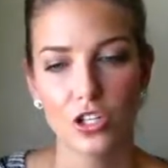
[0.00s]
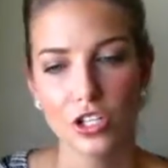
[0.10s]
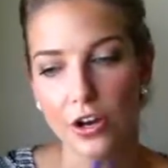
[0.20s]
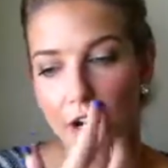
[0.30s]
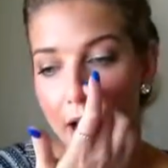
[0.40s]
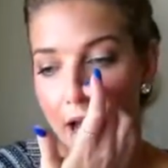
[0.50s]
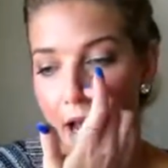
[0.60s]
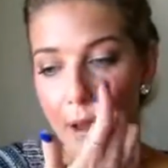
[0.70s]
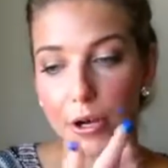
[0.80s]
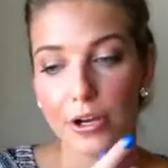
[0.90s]
So
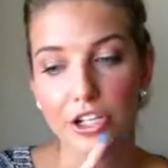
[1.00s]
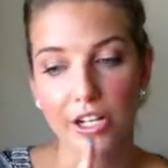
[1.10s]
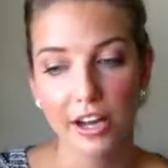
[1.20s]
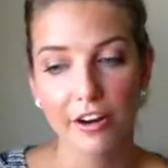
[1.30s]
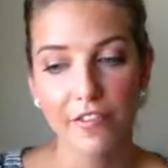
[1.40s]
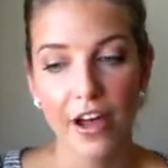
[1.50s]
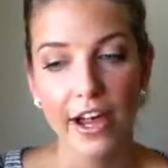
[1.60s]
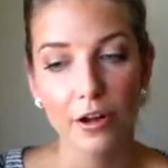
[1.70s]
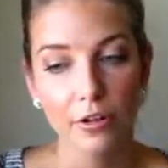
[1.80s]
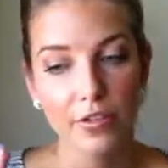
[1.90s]
I'm going to
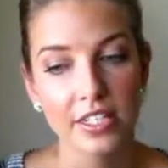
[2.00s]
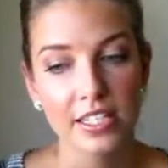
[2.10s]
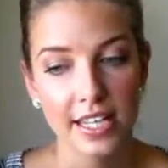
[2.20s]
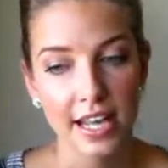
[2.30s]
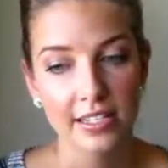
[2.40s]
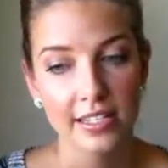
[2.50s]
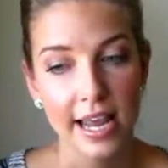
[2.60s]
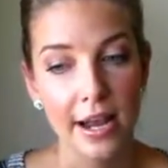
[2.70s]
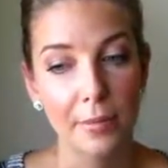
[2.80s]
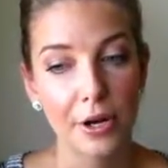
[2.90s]
clarify all of the discounts
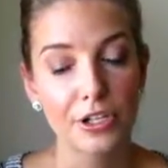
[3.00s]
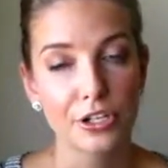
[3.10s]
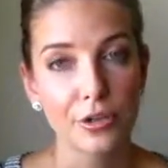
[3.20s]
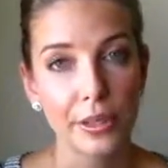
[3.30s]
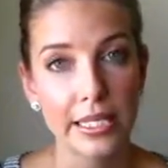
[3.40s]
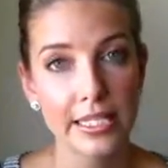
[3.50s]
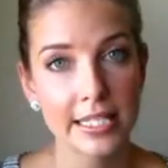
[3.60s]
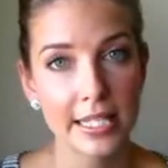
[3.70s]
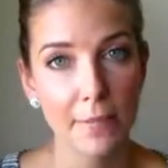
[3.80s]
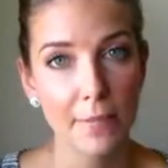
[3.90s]
and I'm going to
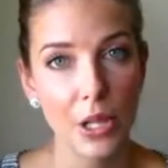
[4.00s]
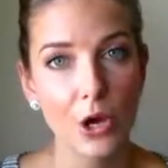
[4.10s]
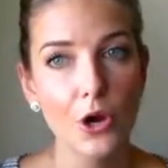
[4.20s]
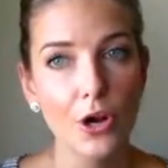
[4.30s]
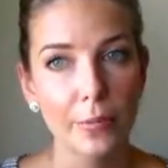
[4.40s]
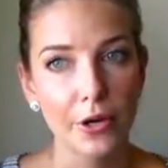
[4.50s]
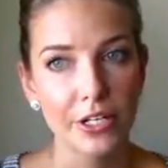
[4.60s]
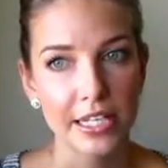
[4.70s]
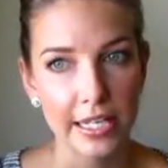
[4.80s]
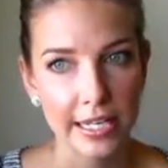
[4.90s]
list them below. I'm going
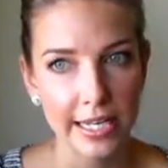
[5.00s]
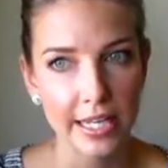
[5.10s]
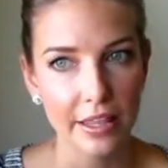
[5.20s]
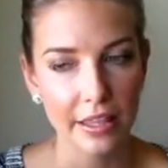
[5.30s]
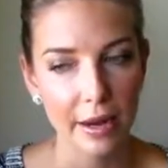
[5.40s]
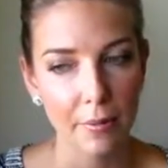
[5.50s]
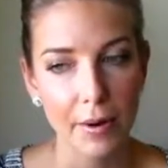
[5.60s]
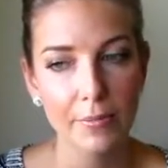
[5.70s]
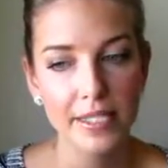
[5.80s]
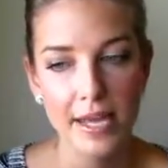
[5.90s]
to link their
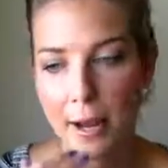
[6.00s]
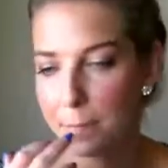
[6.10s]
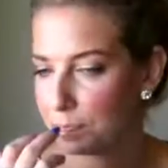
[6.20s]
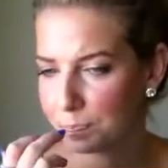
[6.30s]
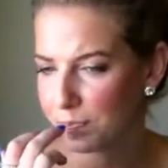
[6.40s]
website.